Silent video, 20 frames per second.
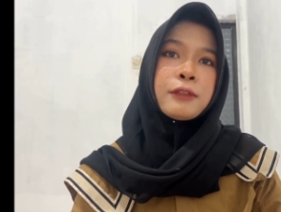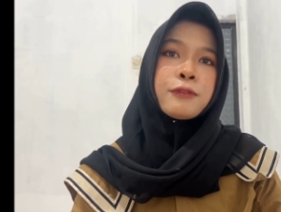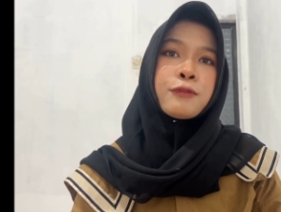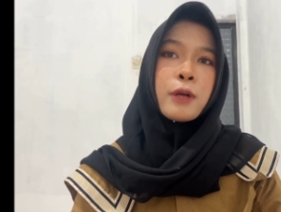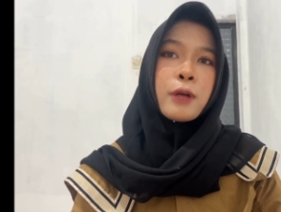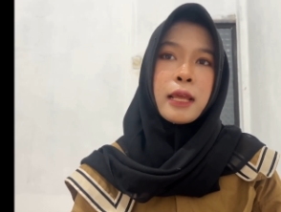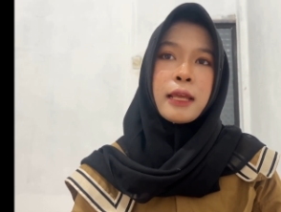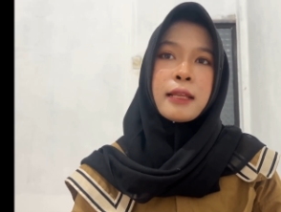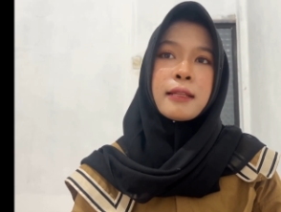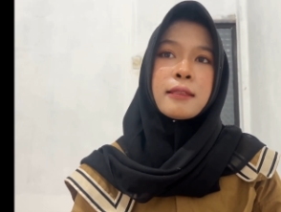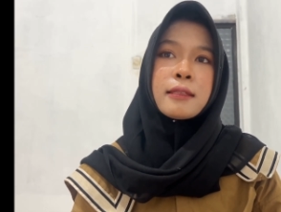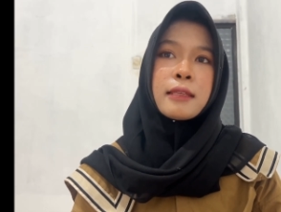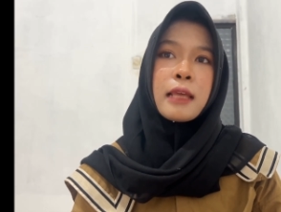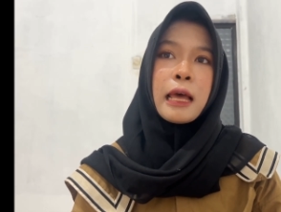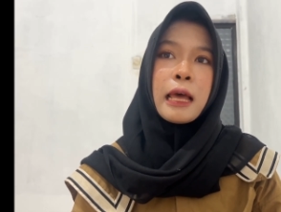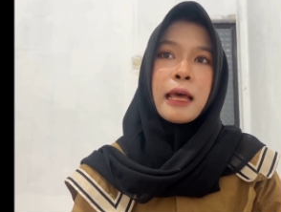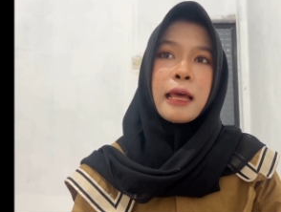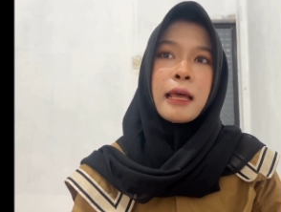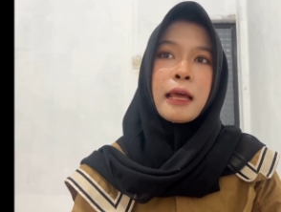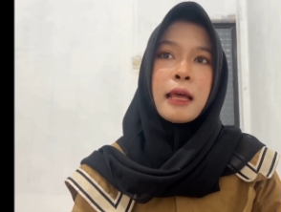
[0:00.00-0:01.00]
trends
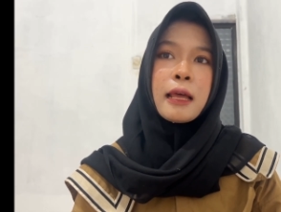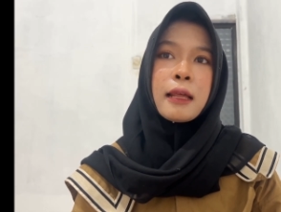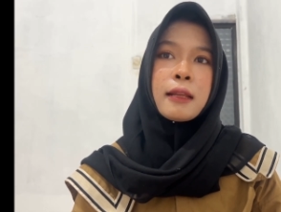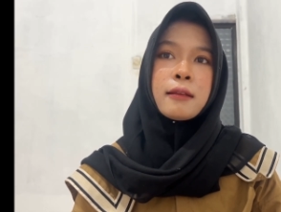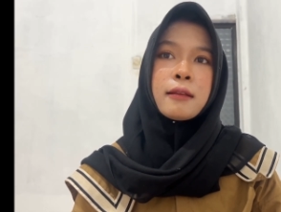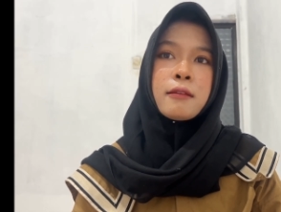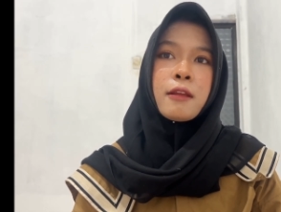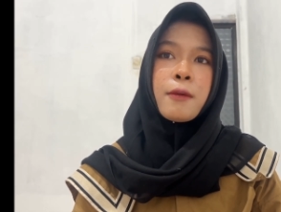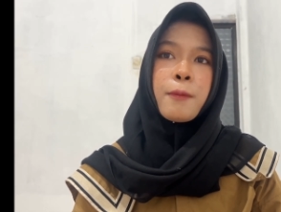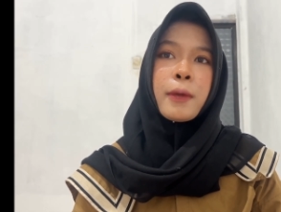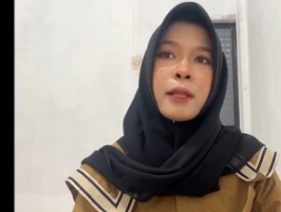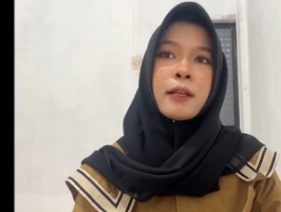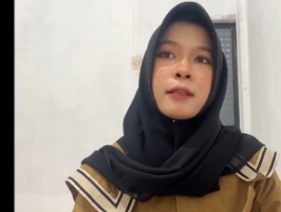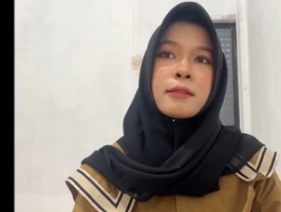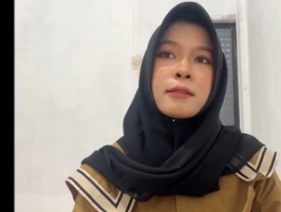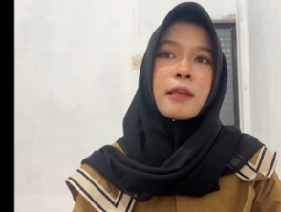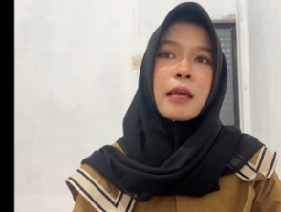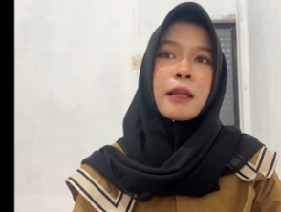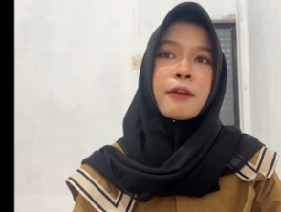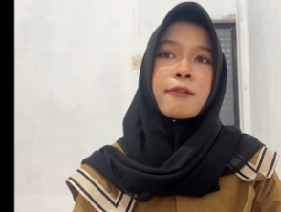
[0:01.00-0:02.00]
and deepen
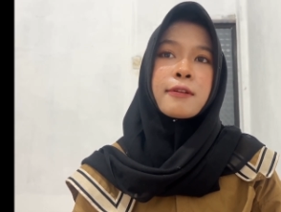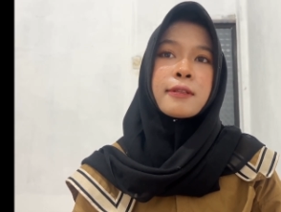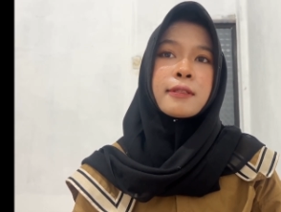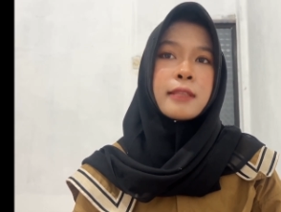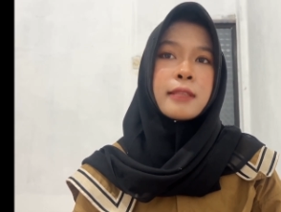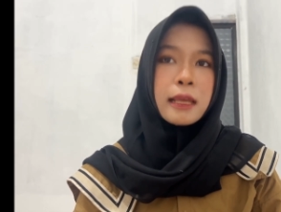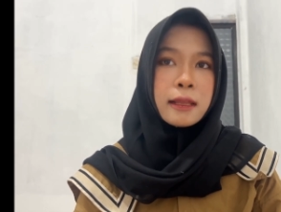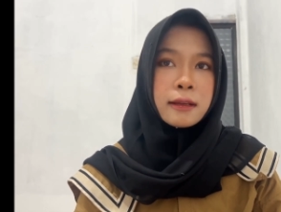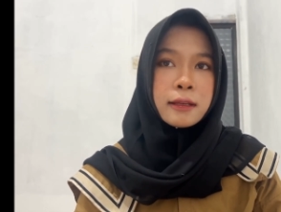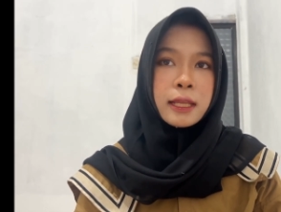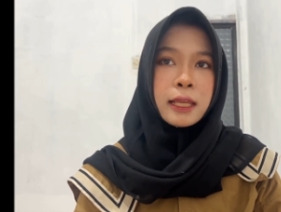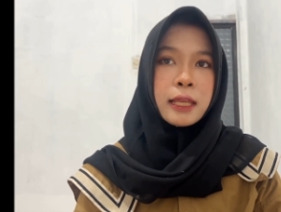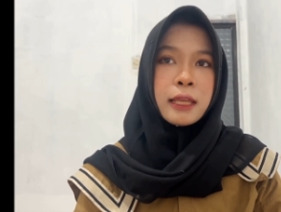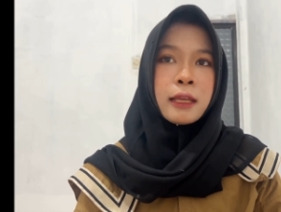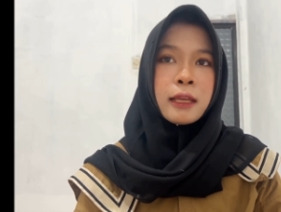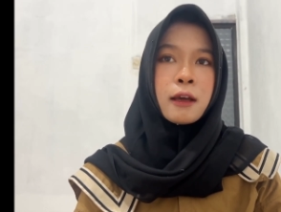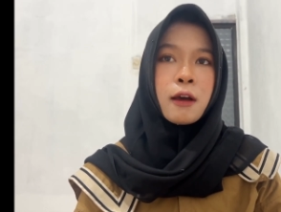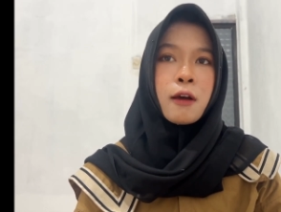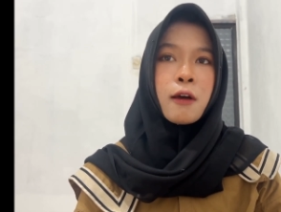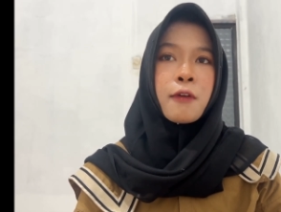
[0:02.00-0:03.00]

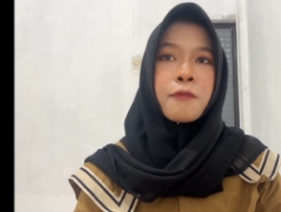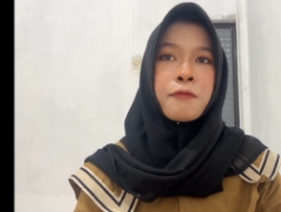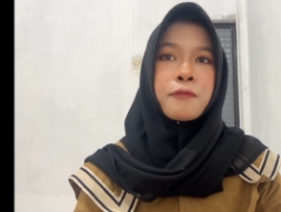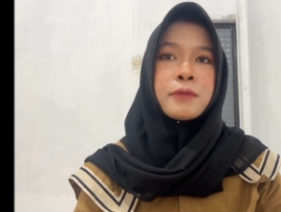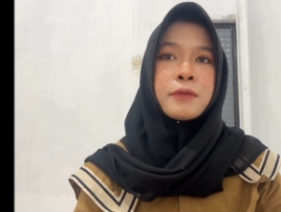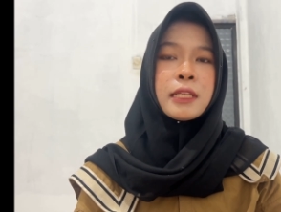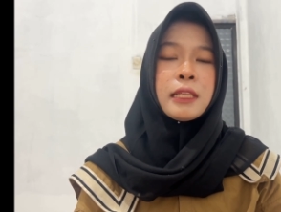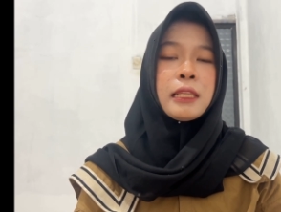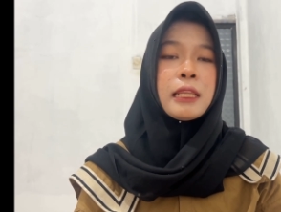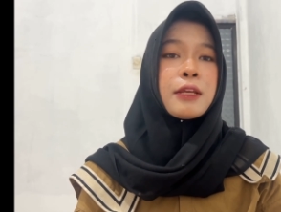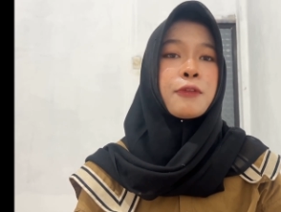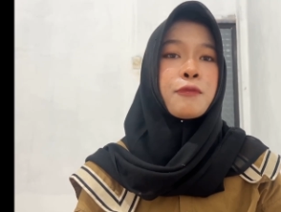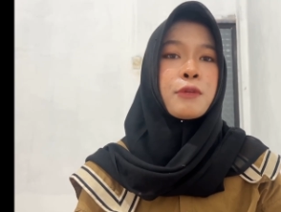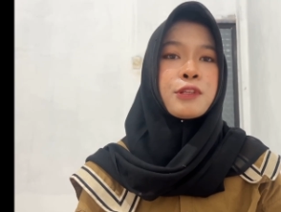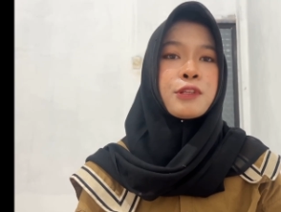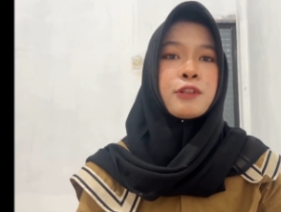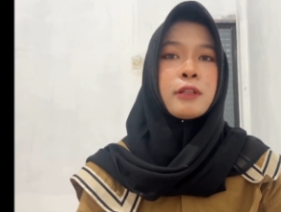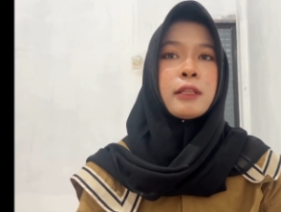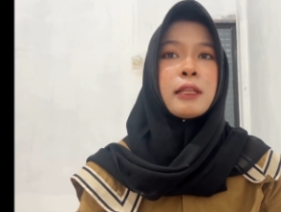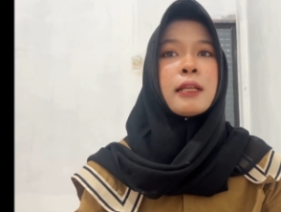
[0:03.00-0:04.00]
understanding of the
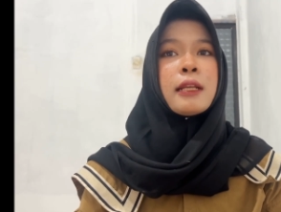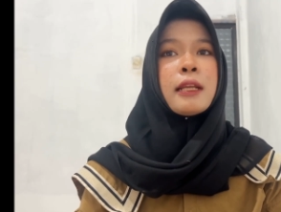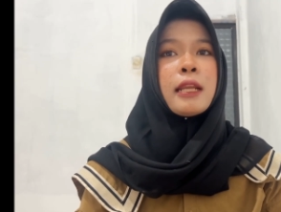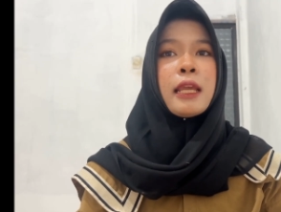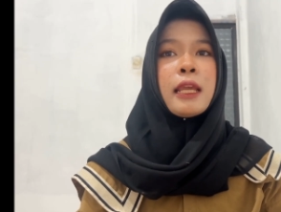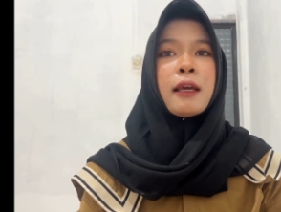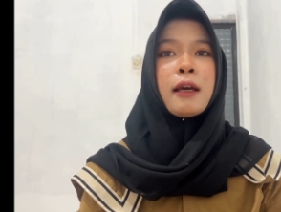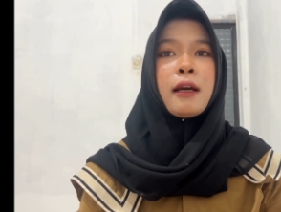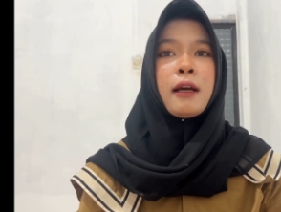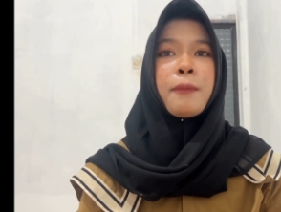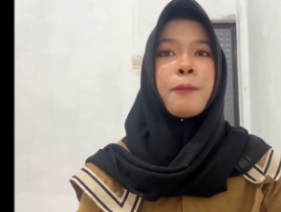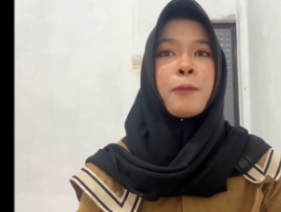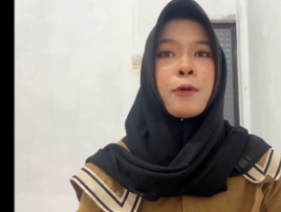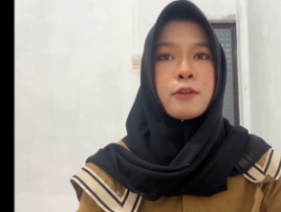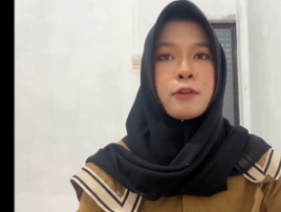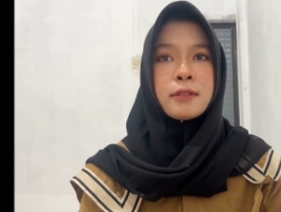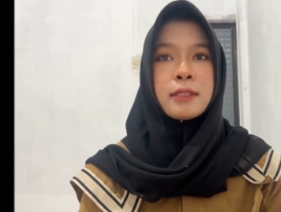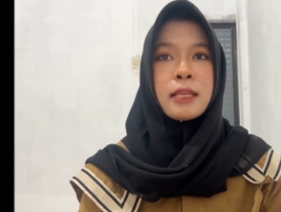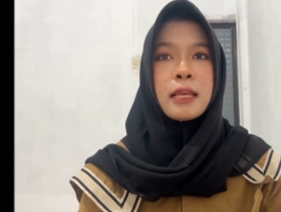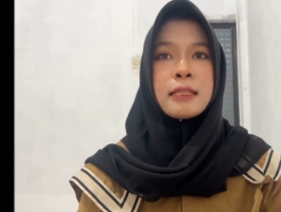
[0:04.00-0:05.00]
language learning
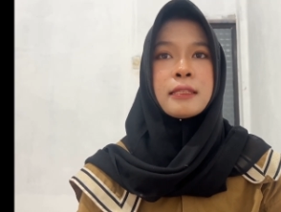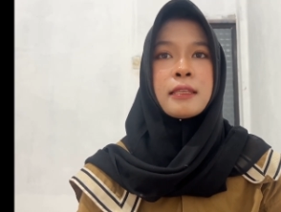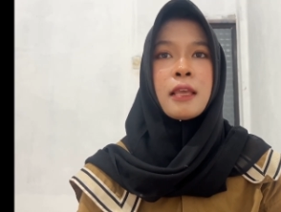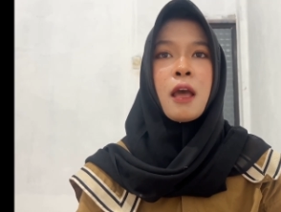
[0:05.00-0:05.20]
process.